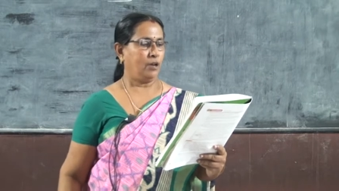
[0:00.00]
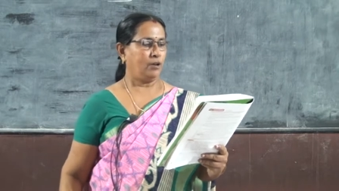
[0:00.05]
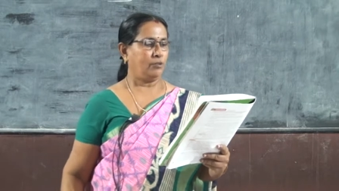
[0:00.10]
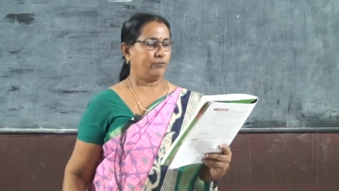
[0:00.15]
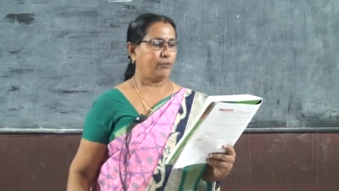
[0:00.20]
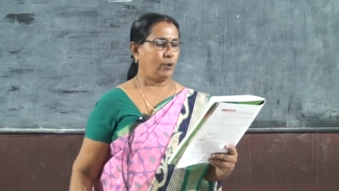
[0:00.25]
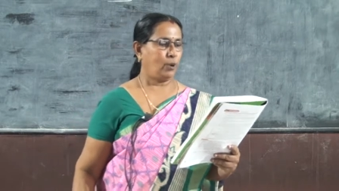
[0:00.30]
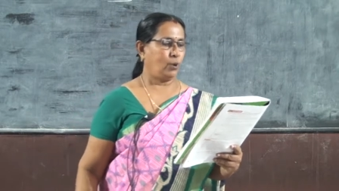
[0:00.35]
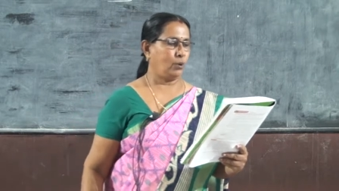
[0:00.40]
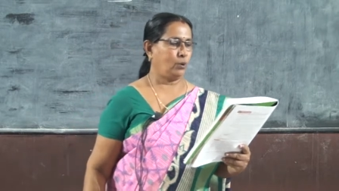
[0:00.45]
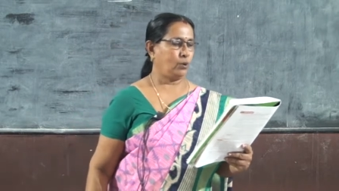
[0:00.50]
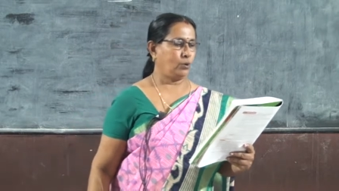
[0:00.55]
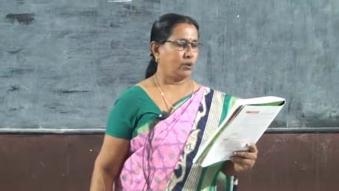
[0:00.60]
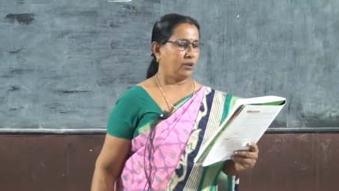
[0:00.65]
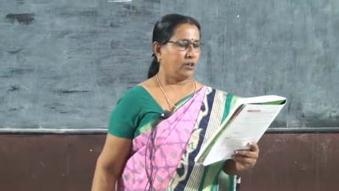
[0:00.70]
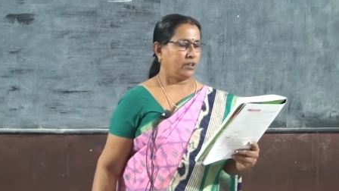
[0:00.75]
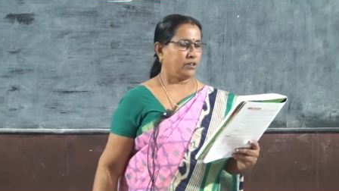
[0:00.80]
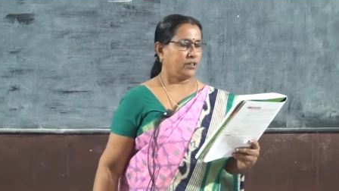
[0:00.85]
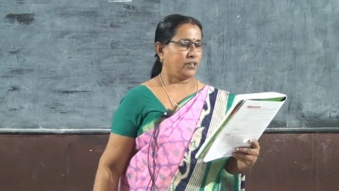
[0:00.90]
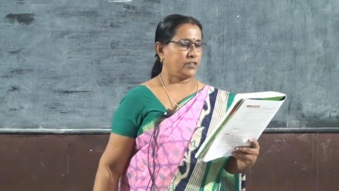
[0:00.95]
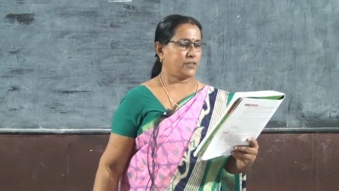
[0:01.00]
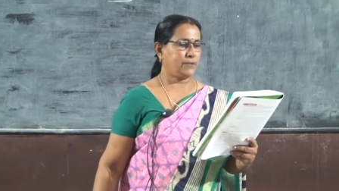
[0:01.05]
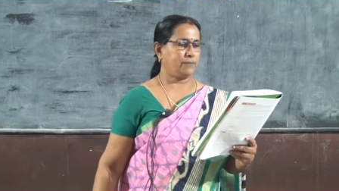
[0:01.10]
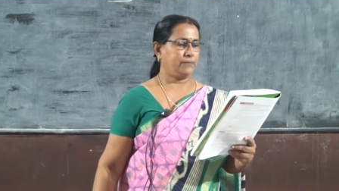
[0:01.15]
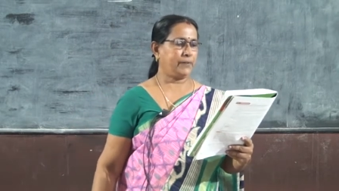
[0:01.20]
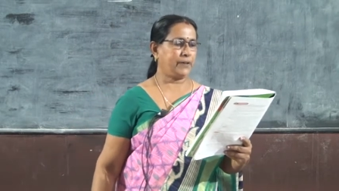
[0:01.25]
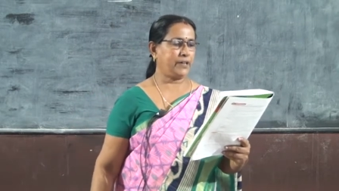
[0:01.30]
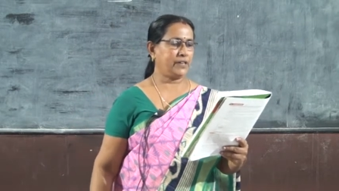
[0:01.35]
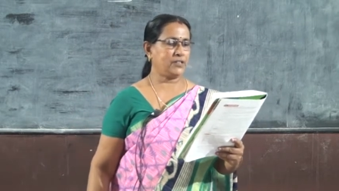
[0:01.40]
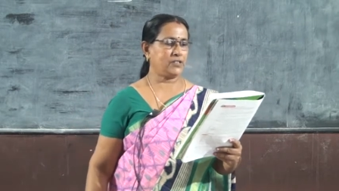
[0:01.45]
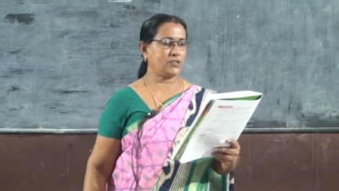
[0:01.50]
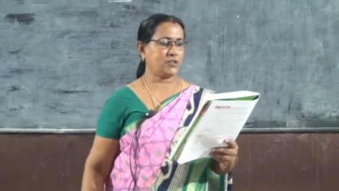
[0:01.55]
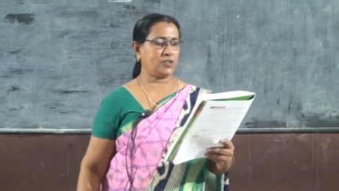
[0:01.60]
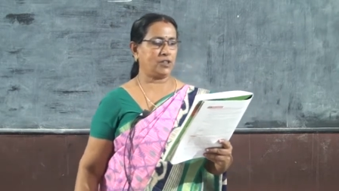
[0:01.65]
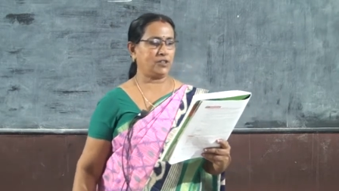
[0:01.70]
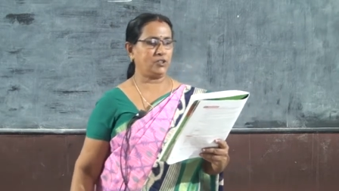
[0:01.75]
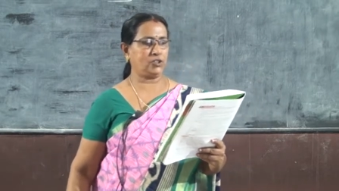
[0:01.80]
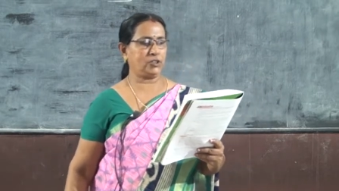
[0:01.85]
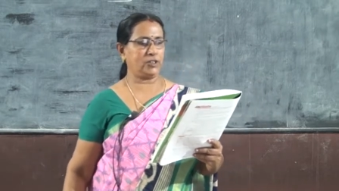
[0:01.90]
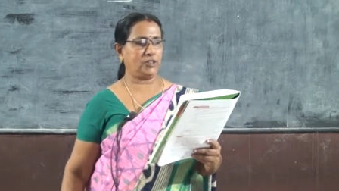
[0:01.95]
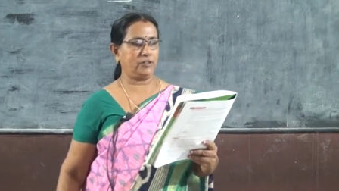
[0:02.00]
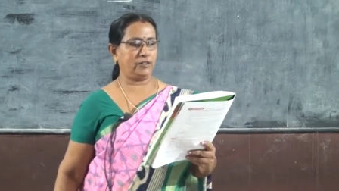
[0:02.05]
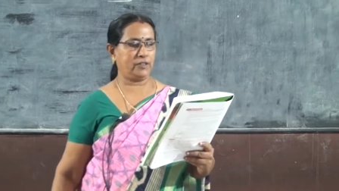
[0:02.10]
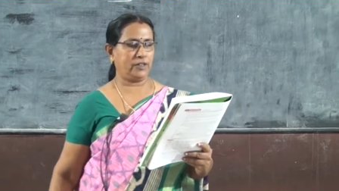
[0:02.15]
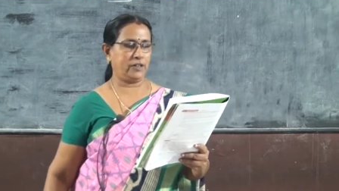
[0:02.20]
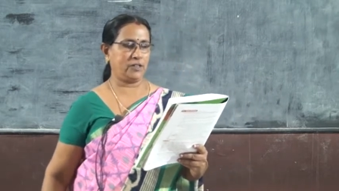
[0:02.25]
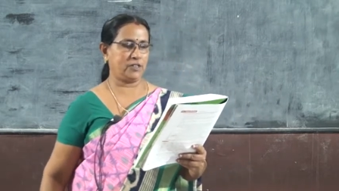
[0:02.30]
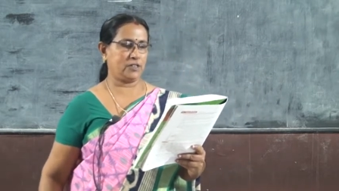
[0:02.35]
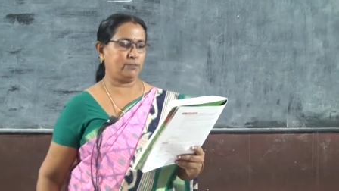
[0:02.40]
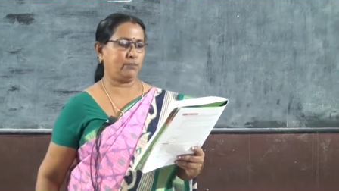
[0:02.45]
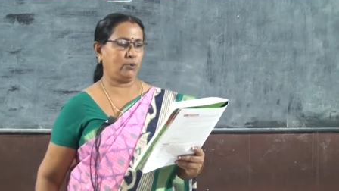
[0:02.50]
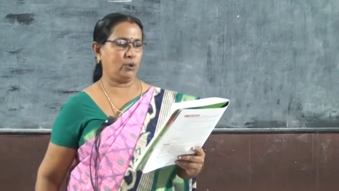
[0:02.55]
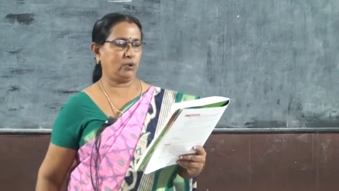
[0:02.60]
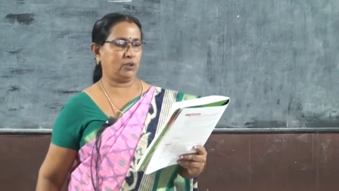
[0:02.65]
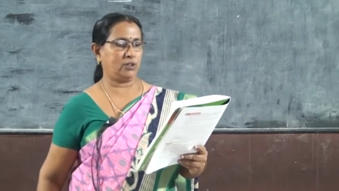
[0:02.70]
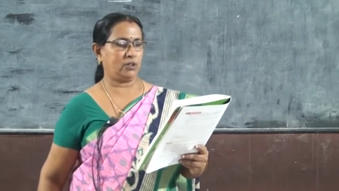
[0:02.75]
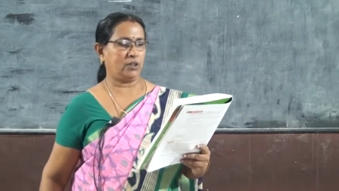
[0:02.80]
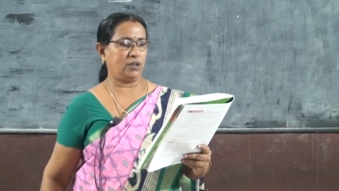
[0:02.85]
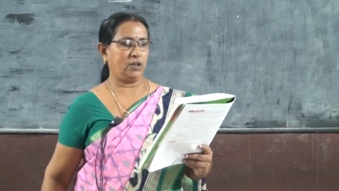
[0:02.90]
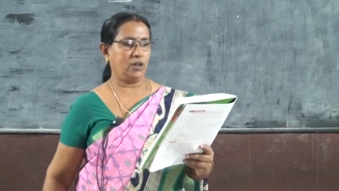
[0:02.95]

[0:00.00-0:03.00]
4, his first children's book